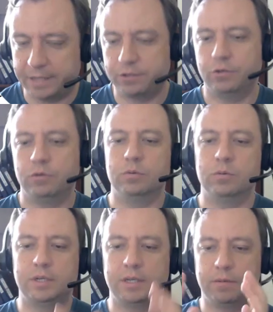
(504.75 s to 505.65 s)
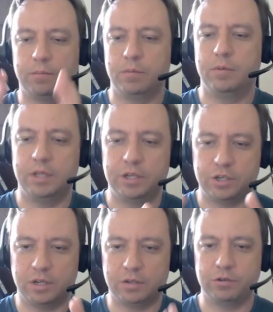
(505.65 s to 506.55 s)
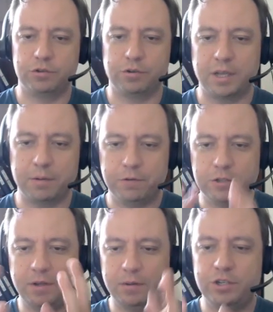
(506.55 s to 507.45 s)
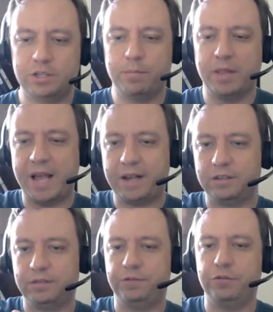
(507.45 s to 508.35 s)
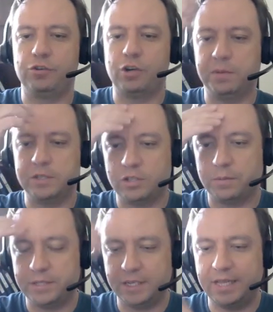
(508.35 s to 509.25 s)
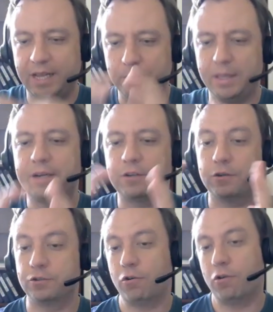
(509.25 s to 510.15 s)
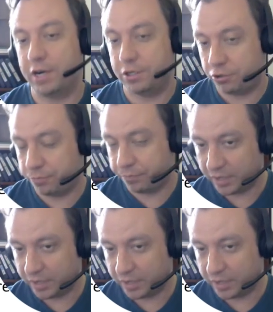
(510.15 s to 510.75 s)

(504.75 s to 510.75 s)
So we have initial solution cadmium phosphide, which is black, few droplets top selenide, black turns orange.